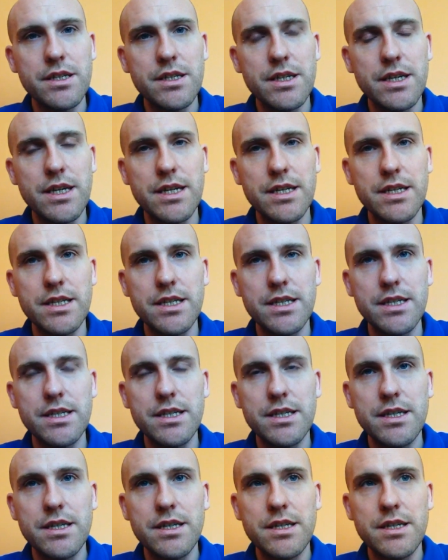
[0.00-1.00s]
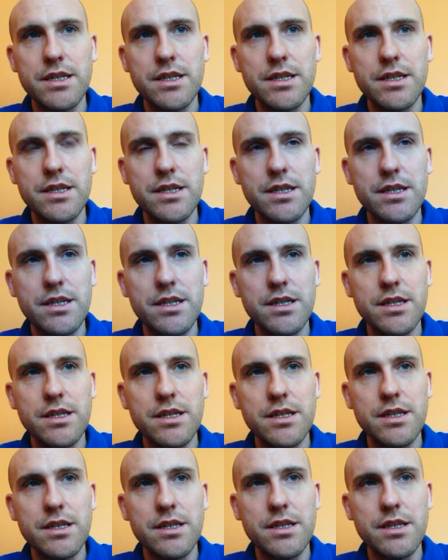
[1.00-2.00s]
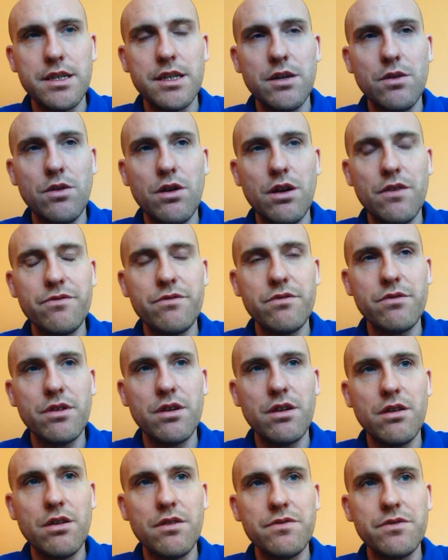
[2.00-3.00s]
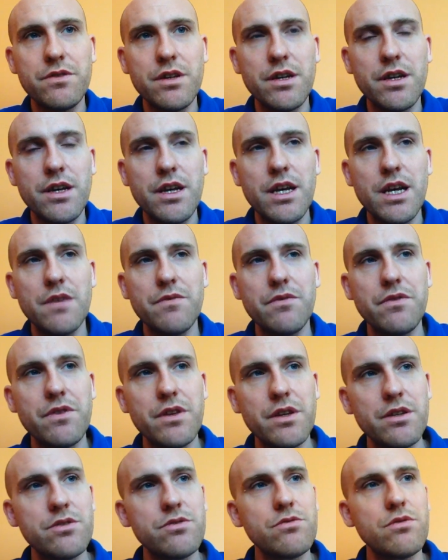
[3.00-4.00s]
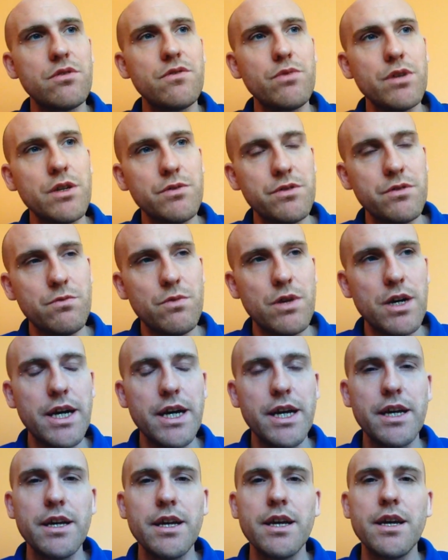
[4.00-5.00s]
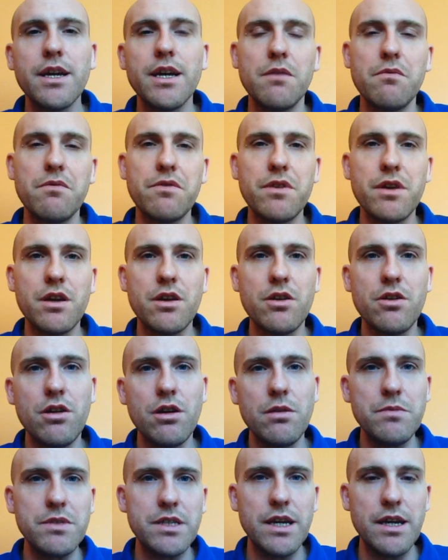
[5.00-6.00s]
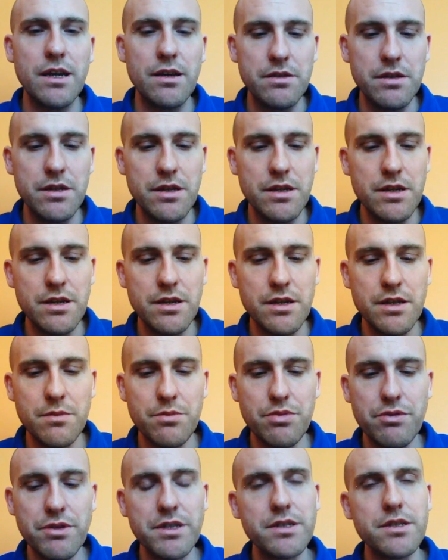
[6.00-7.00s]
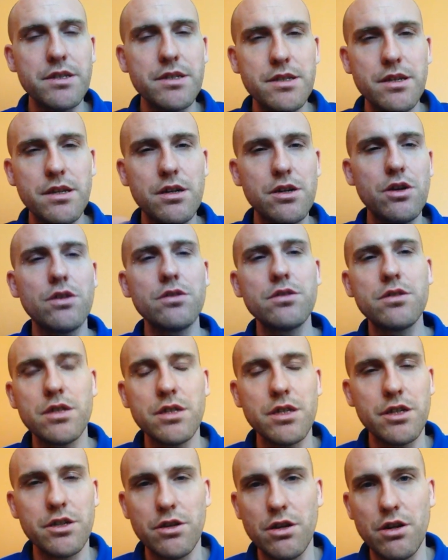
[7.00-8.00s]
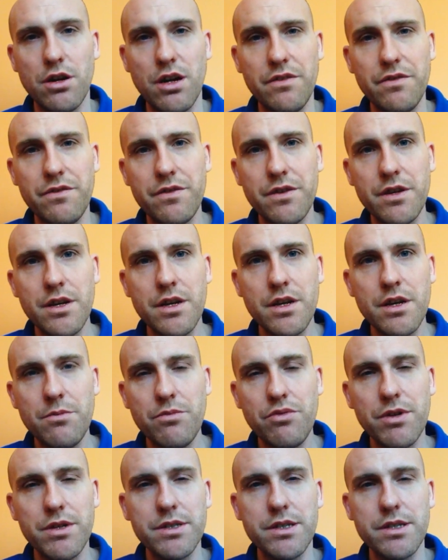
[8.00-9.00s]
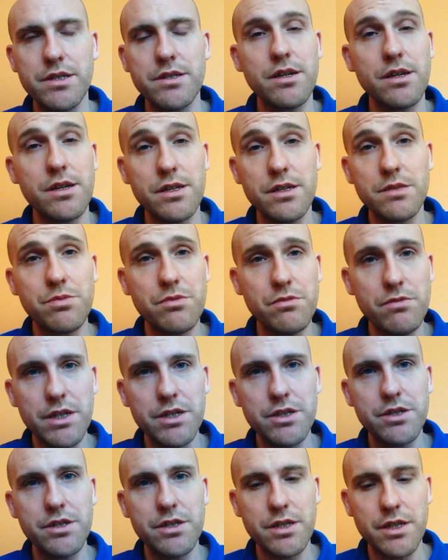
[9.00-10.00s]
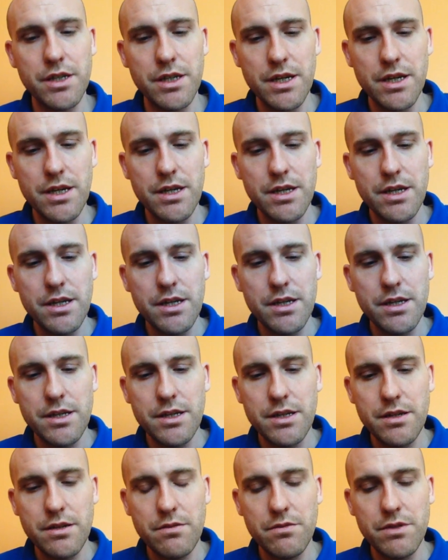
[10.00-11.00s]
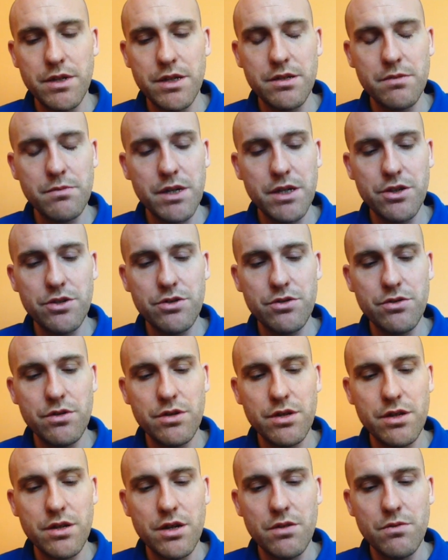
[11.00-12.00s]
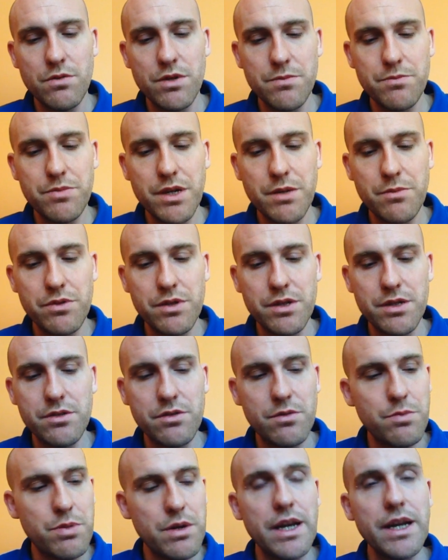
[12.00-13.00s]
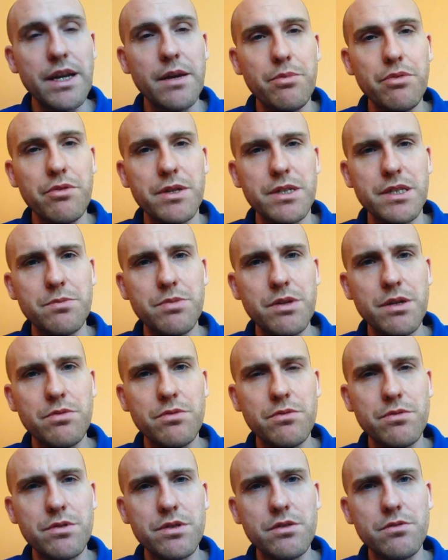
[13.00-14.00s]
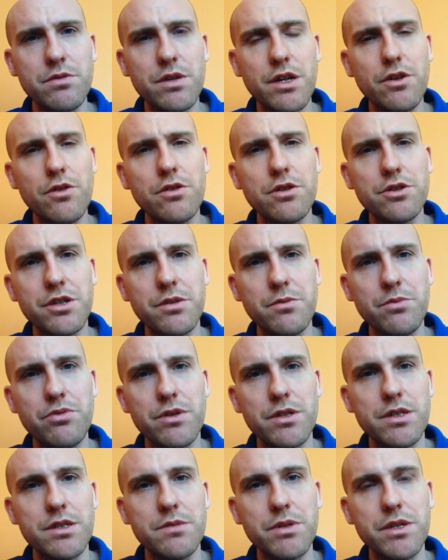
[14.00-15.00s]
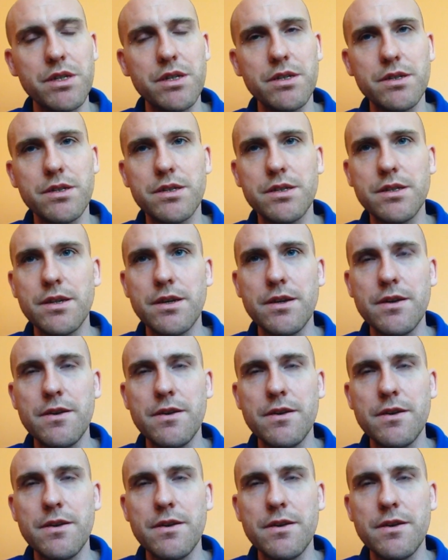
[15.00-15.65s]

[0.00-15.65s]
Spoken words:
And you know, after everything sort of whittles away and everything calms down, that Prince is still a constant in your life. Prince is still an inspiration. we need to make sure that people are still playing Prince, people are still acknowledging Prince, because